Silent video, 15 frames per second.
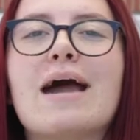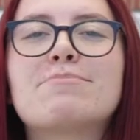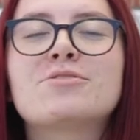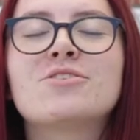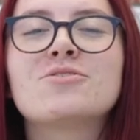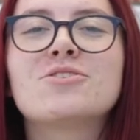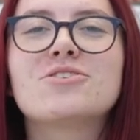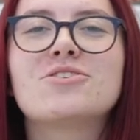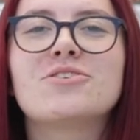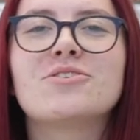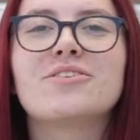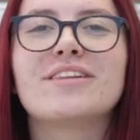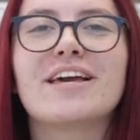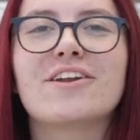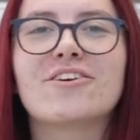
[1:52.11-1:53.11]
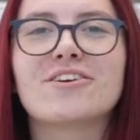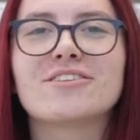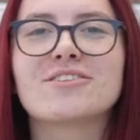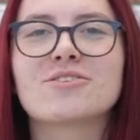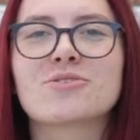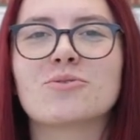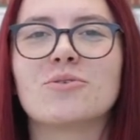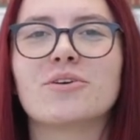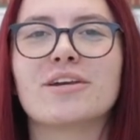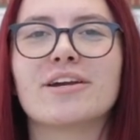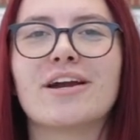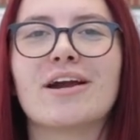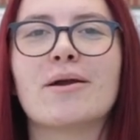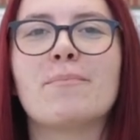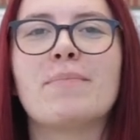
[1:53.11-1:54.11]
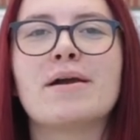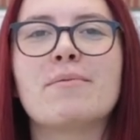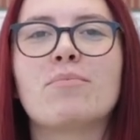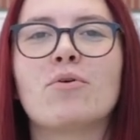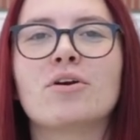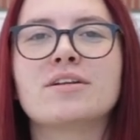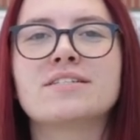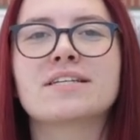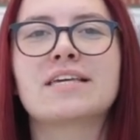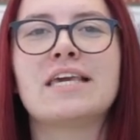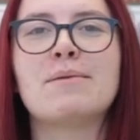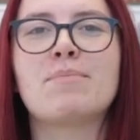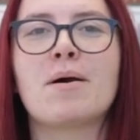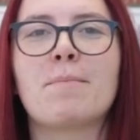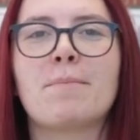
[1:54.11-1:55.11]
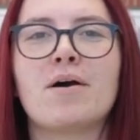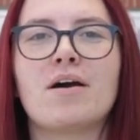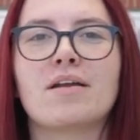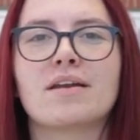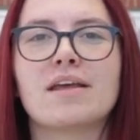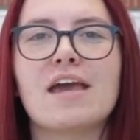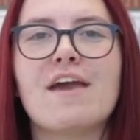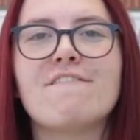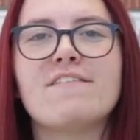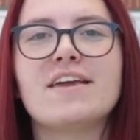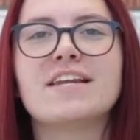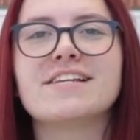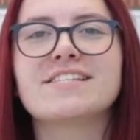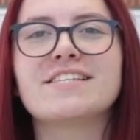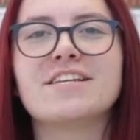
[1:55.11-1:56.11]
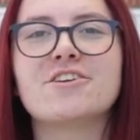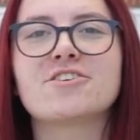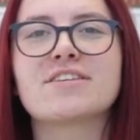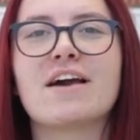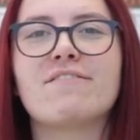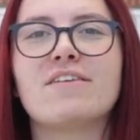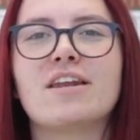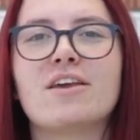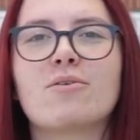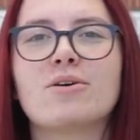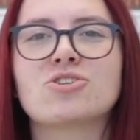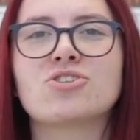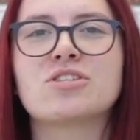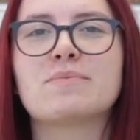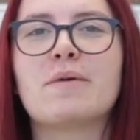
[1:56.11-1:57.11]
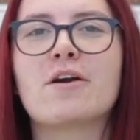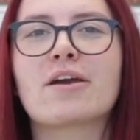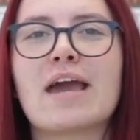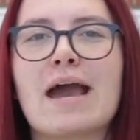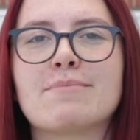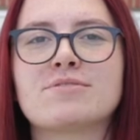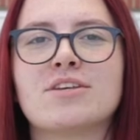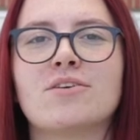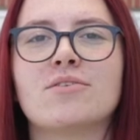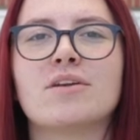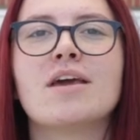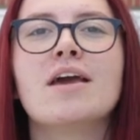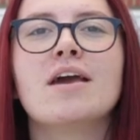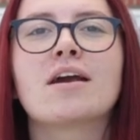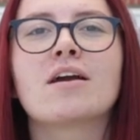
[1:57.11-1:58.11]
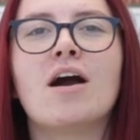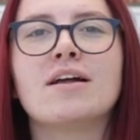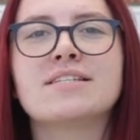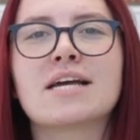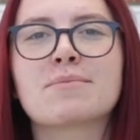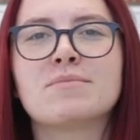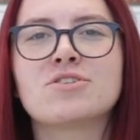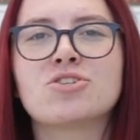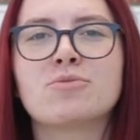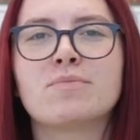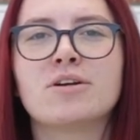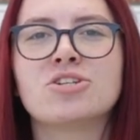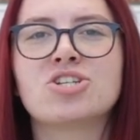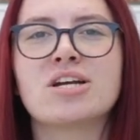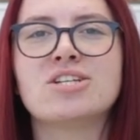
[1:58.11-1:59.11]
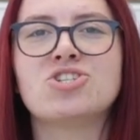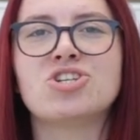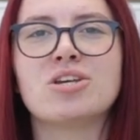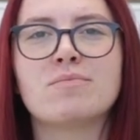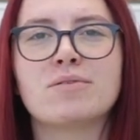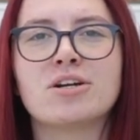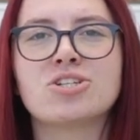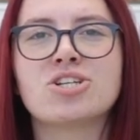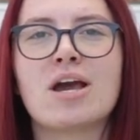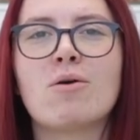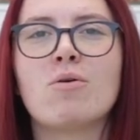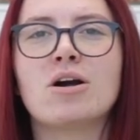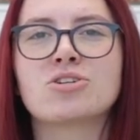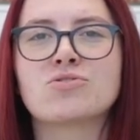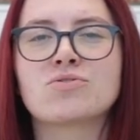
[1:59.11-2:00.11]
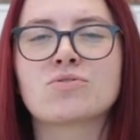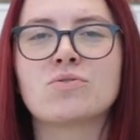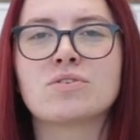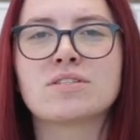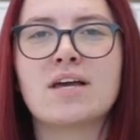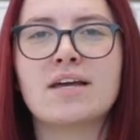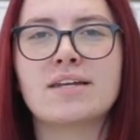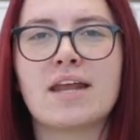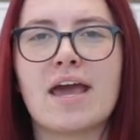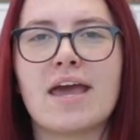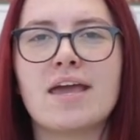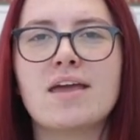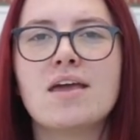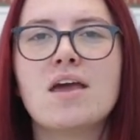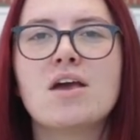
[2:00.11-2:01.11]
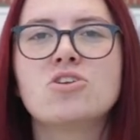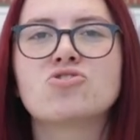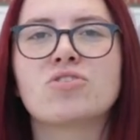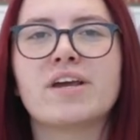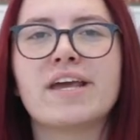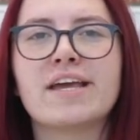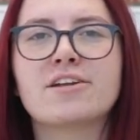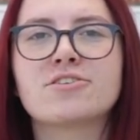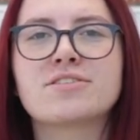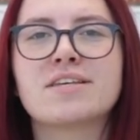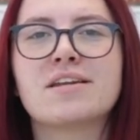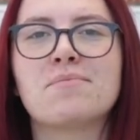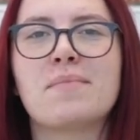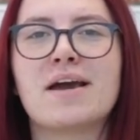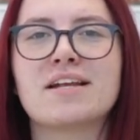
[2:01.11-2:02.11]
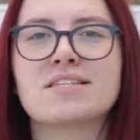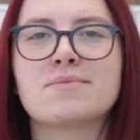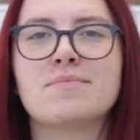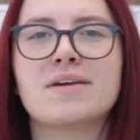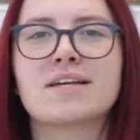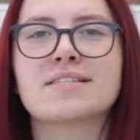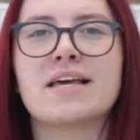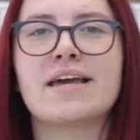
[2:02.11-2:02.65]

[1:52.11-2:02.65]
Capstones are due later in the school year, but important to keep up on. If any seniors have any questions about capstone, contact Mr. Burge at gburge at washoeschools.net, Trey Anderson and Madison Biggs